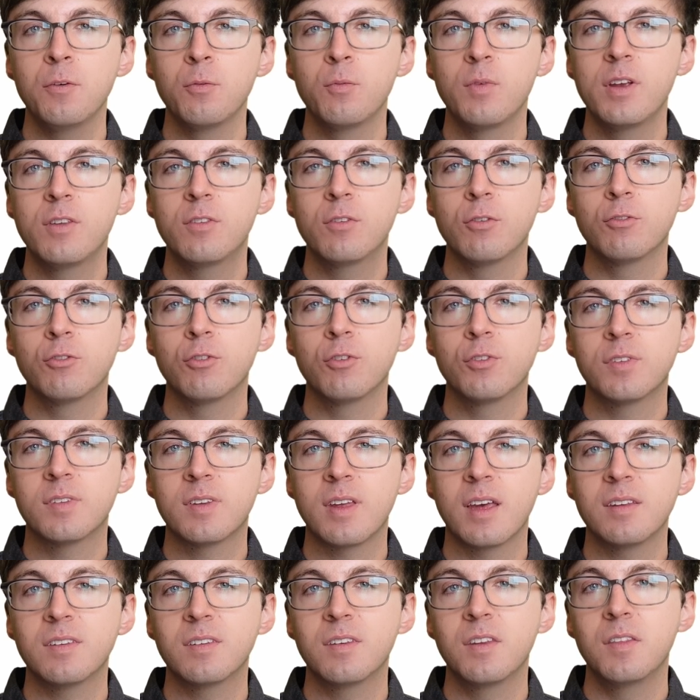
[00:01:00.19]
the researchers
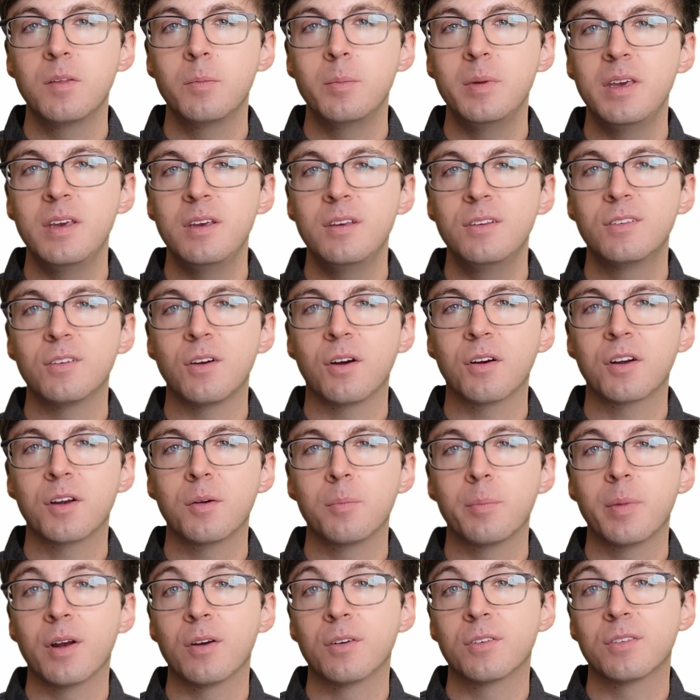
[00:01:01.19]
tested the bees on
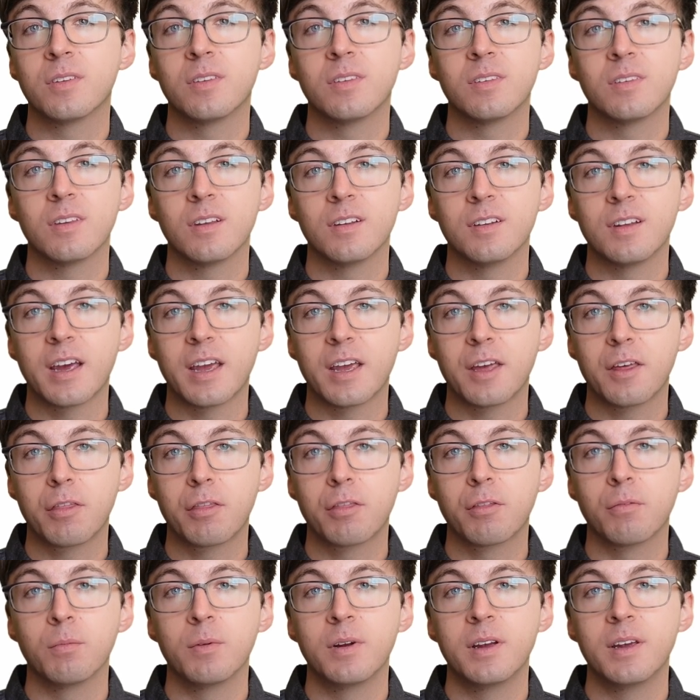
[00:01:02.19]
comparisons like
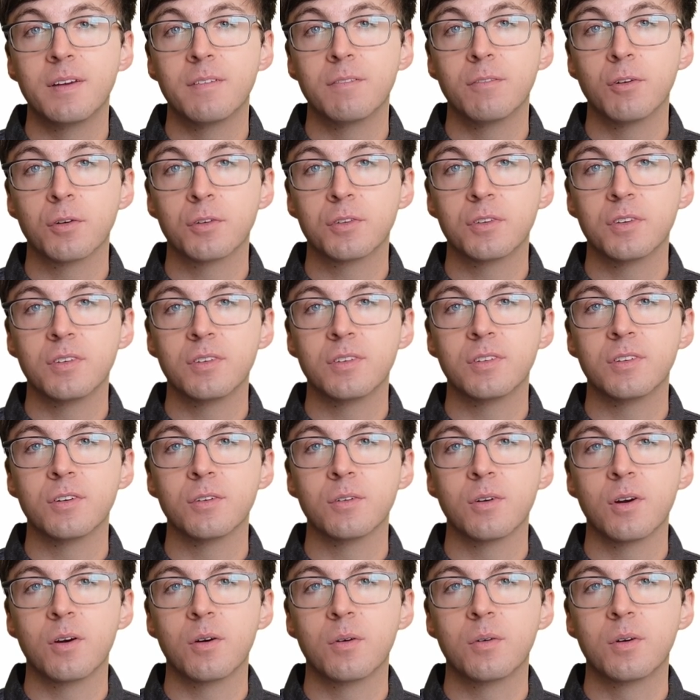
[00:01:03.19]
3 versus
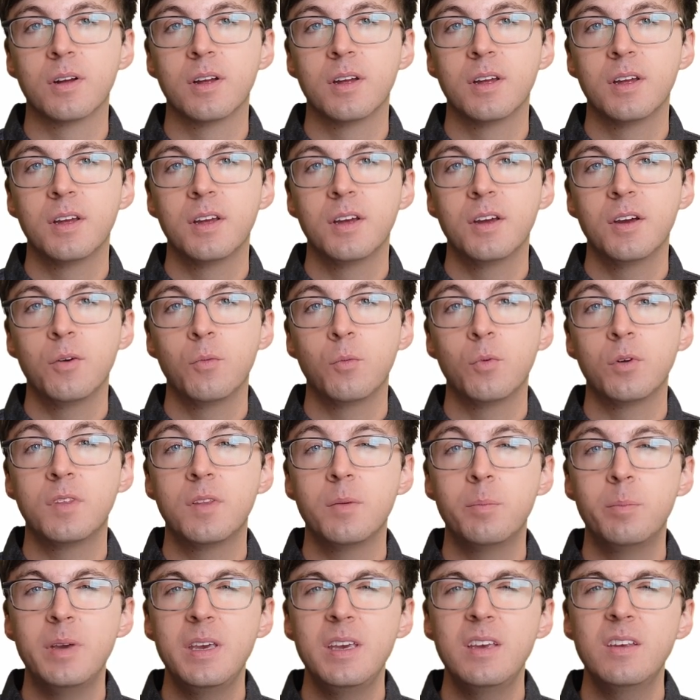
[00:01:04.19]
0.
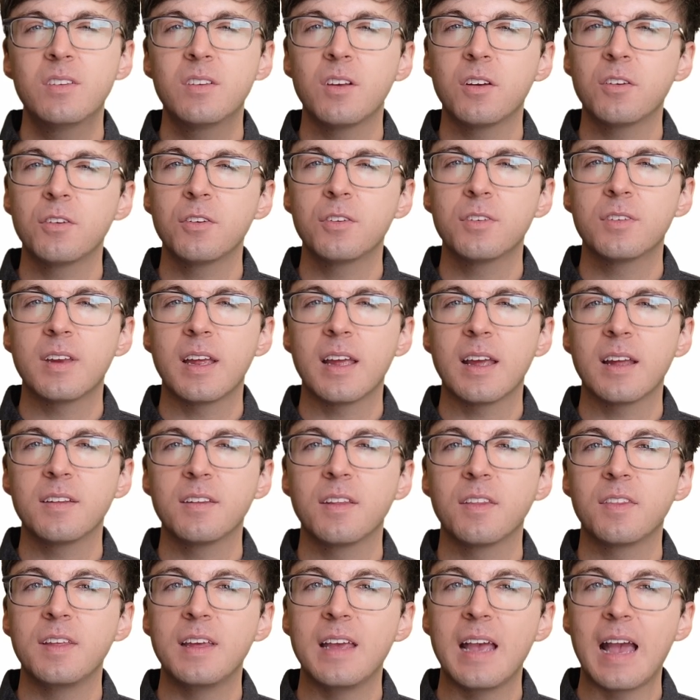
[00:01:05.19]
Would the bees
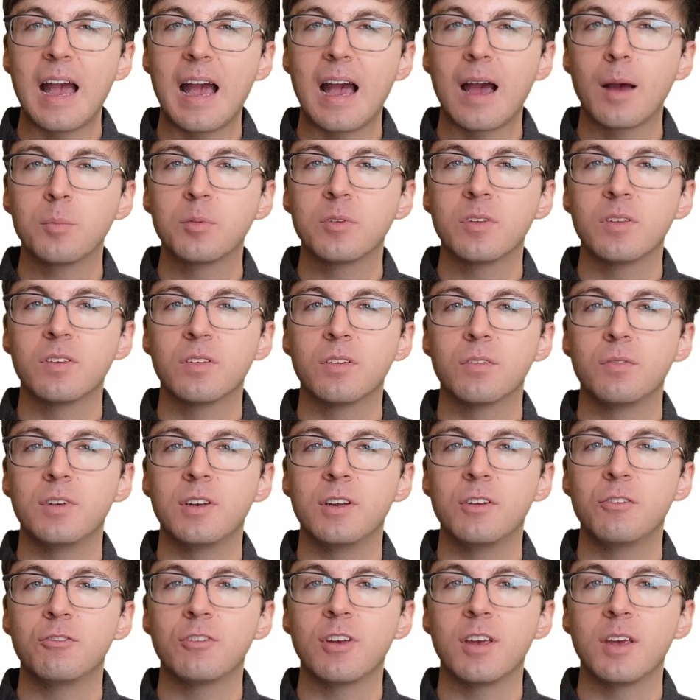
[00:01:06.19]
understand that the absence of
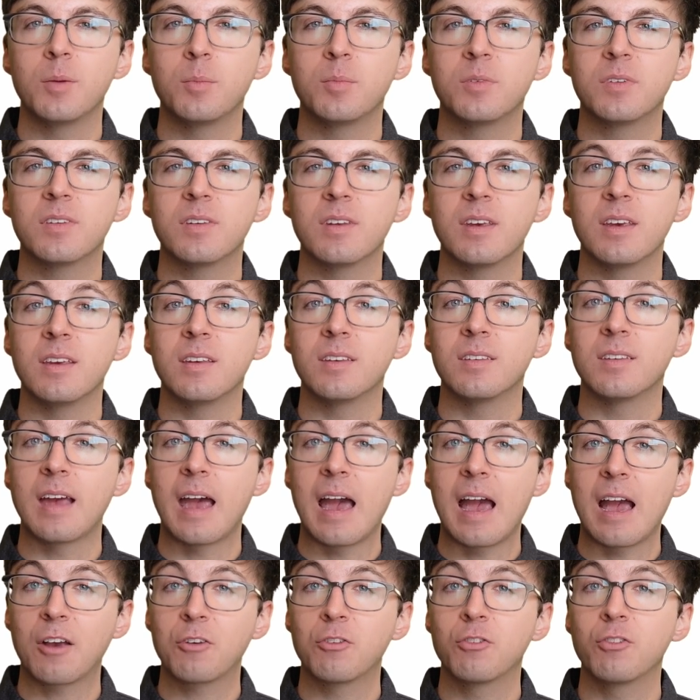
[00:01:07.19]
any shapes is
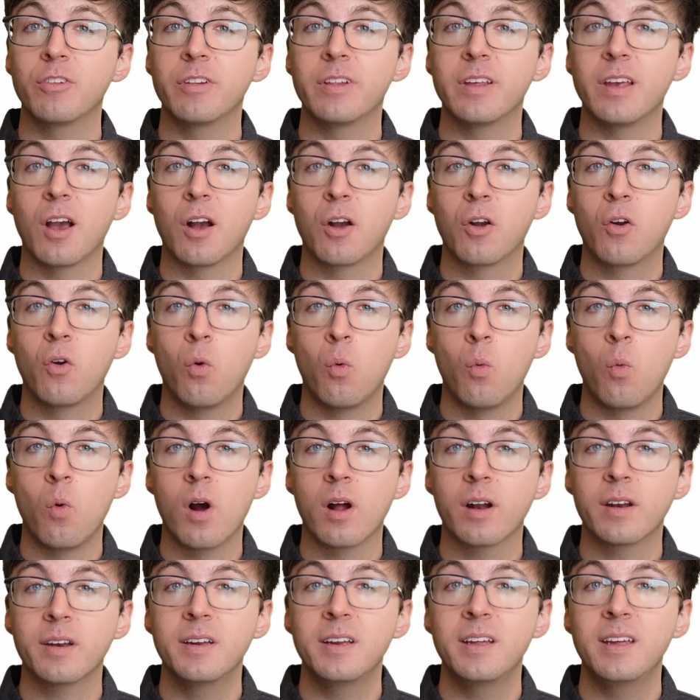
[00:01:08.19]
actually a
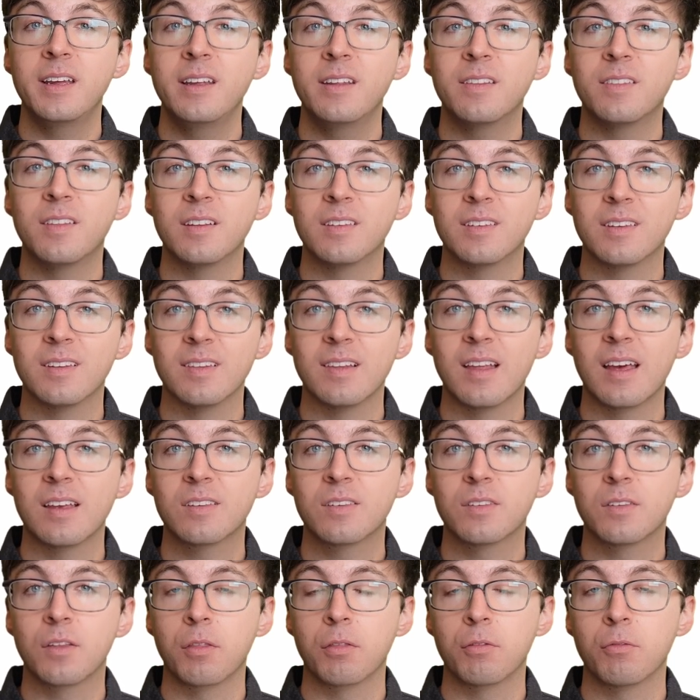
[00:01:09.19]
quantity that's
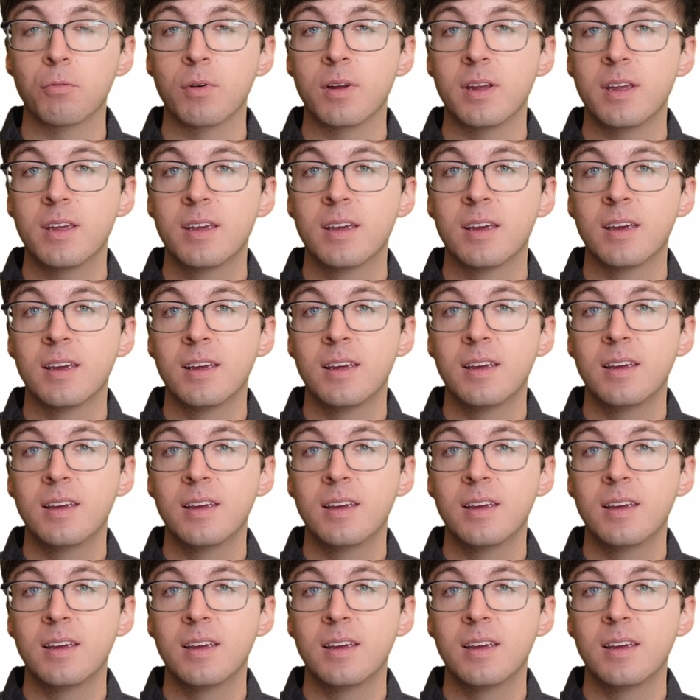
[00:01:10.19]
less than 3?